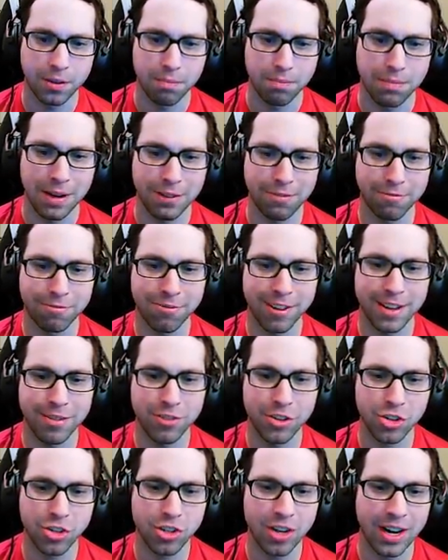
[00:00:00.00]
My
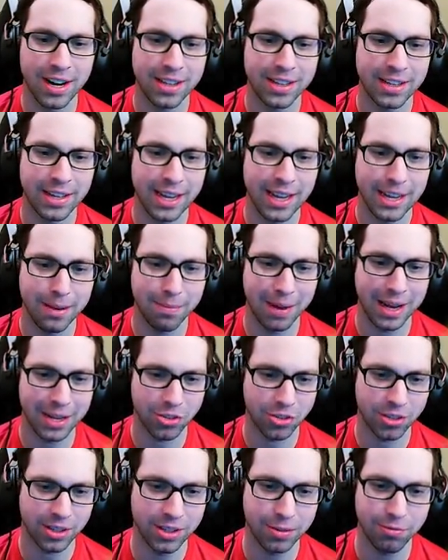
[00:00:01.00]
favorite shot in the game,
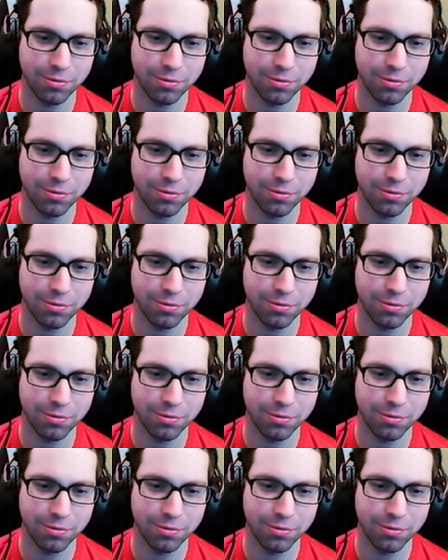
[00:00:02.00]
actually.